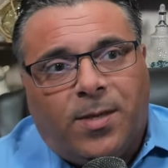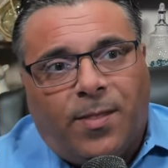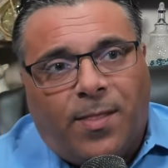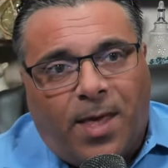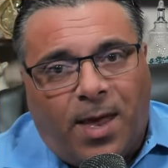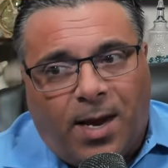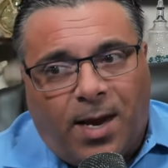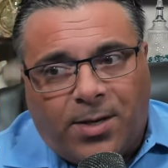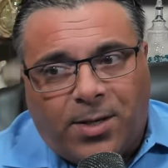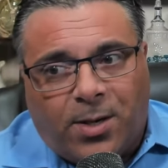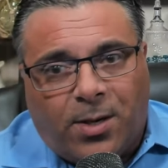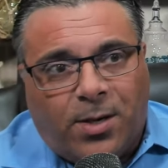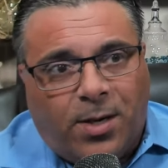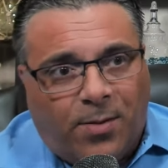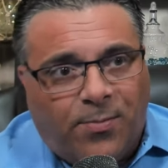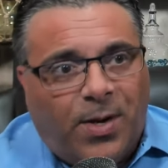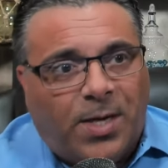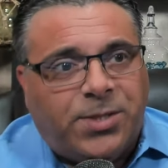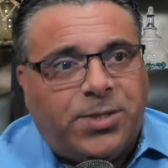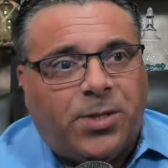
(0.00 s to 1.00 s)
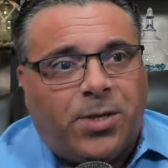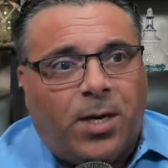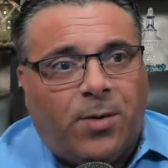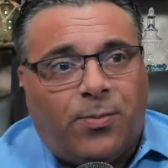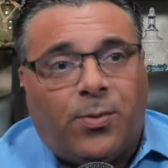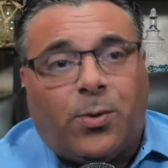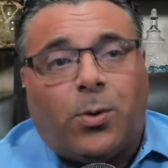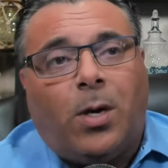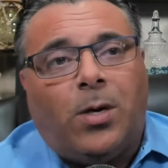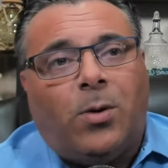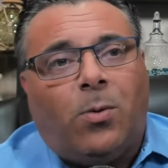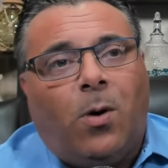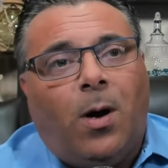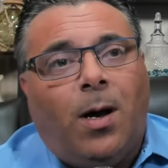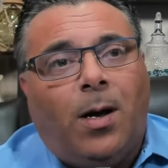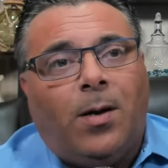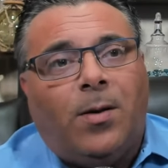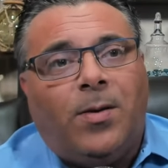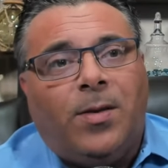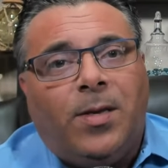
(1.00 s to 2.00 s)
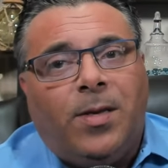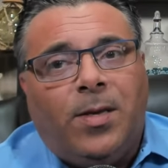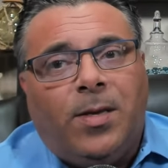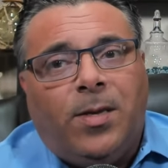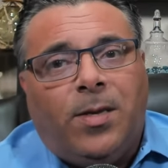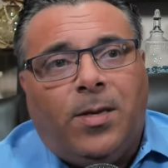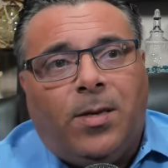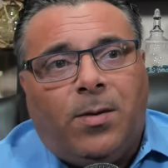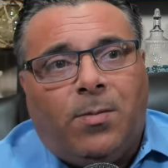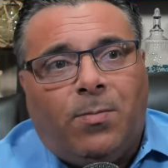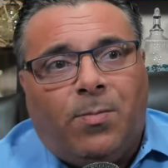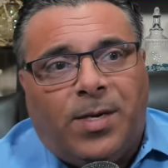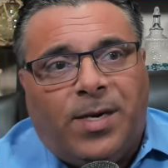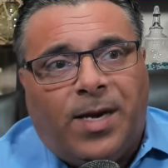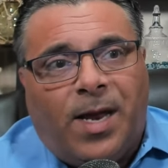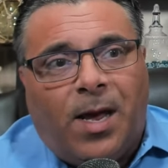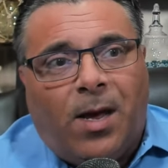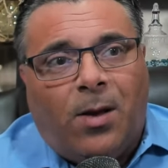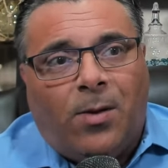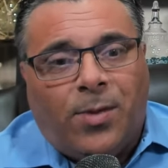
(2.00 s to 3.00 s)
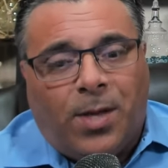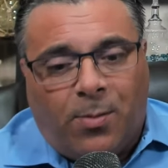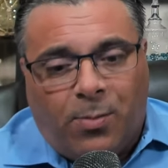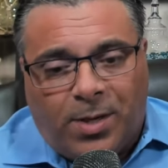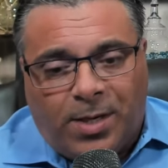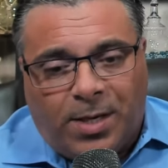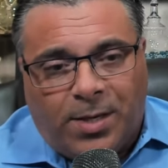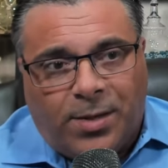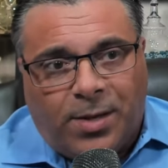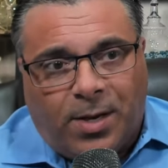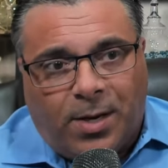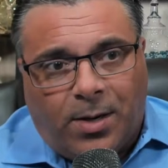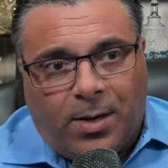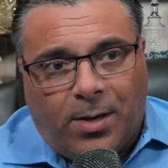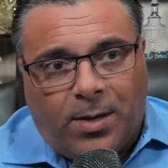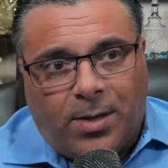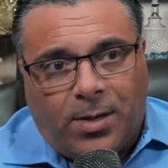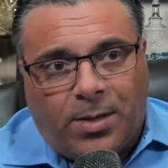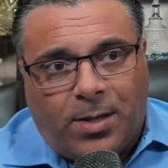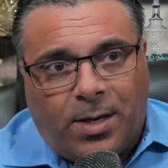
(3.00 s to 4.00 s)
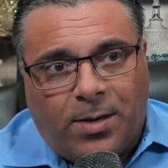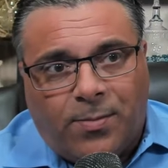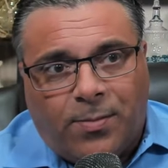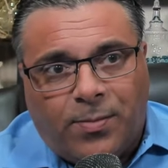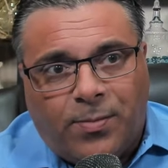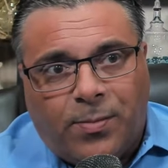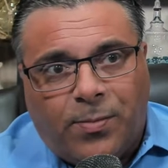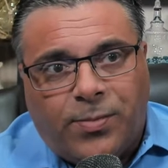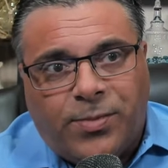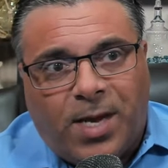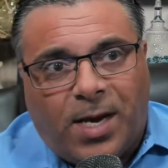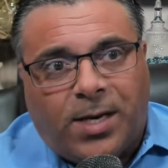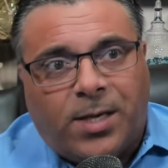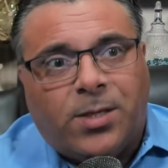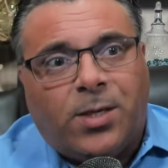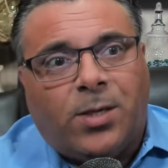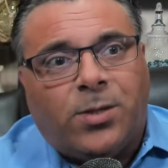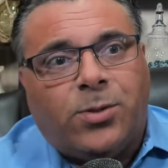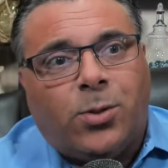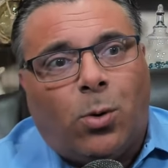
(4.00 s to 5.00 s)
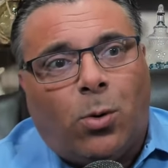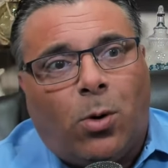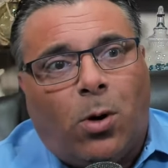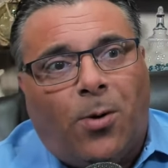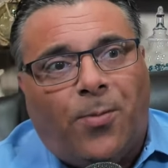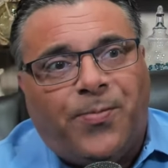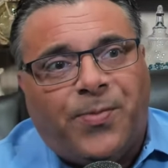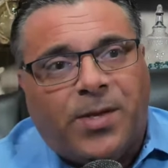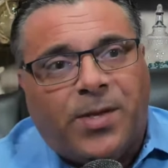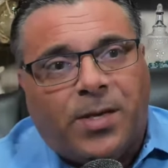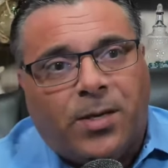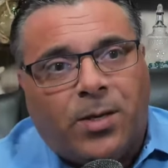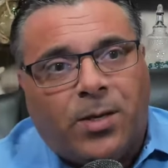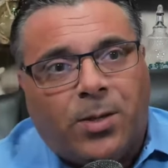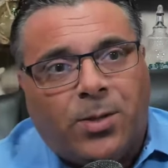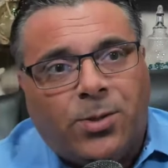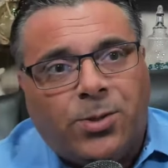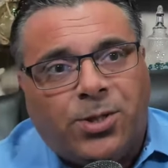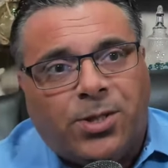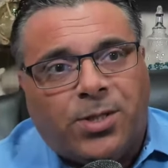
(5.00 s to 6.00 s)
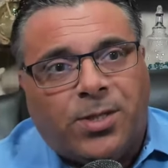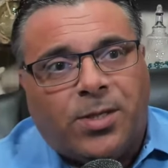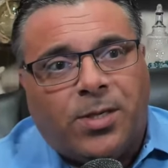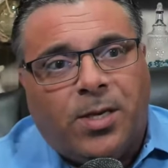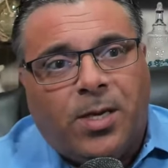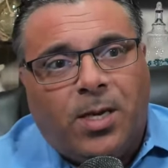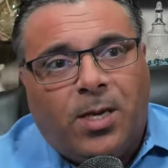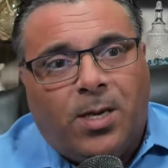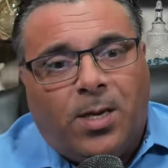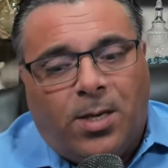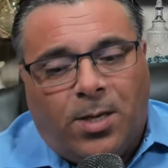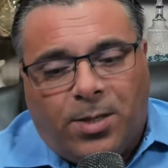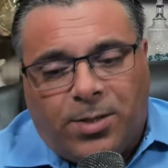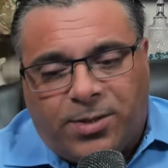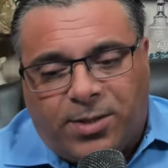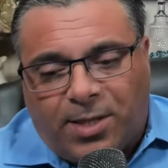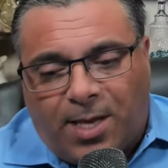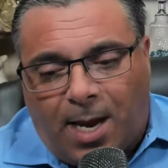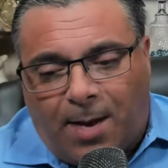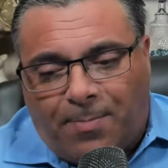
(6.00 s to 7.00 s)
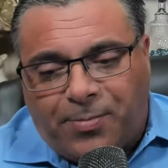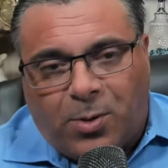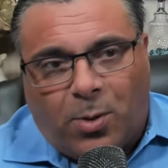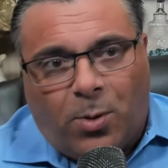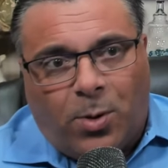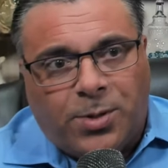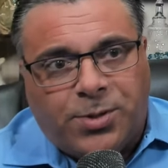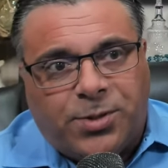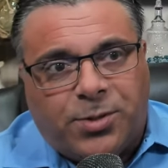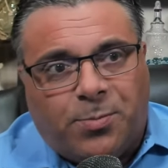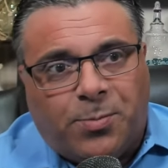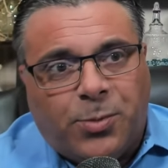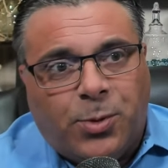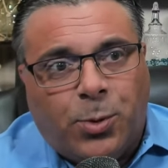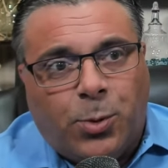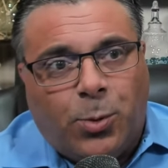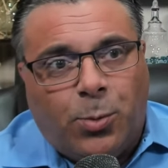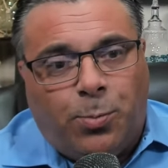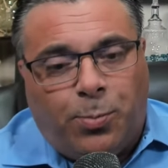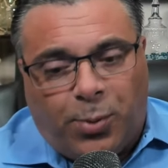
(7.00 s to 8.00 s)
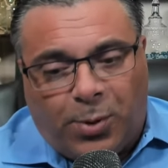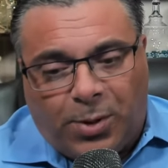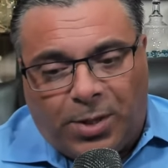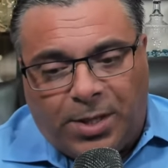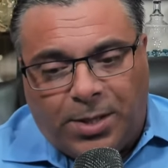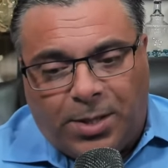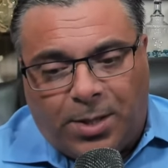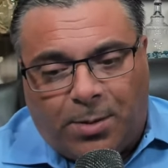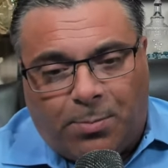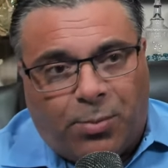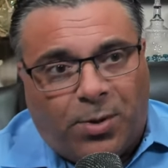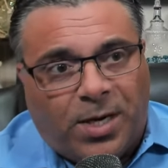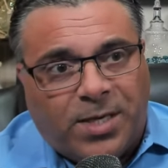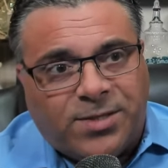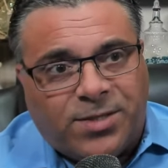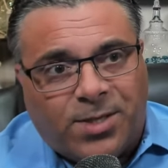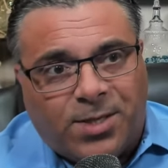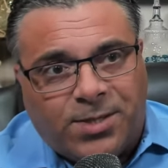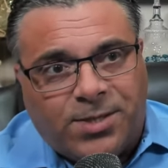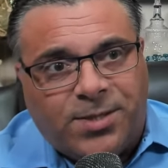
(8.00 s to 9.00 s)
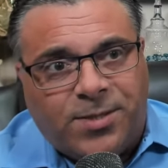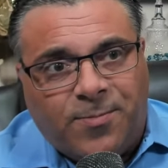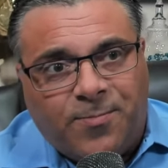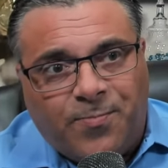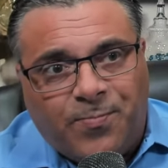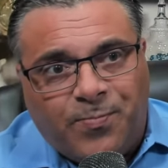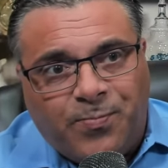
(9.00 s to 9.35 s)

they had to investigate for quite a while. But now they went in there and they've taken the door off the hinge and slapped on some new pretty uh, bracelets.